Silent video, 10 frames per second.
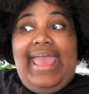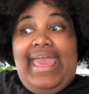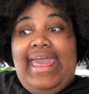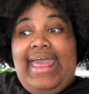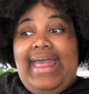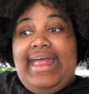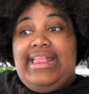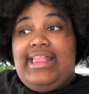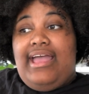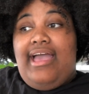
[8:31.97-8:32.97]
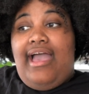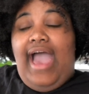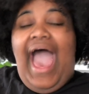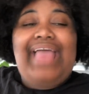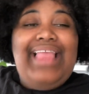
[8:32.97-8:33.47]
and
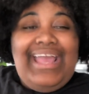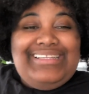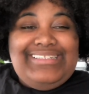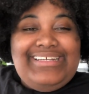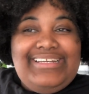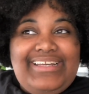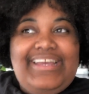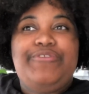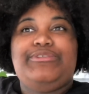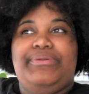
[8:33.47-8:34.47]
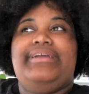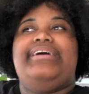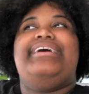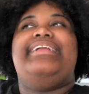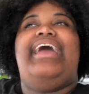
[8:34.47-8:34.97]
I liked it. It was pretty
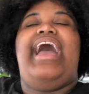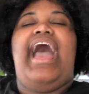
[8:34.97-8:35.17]
good.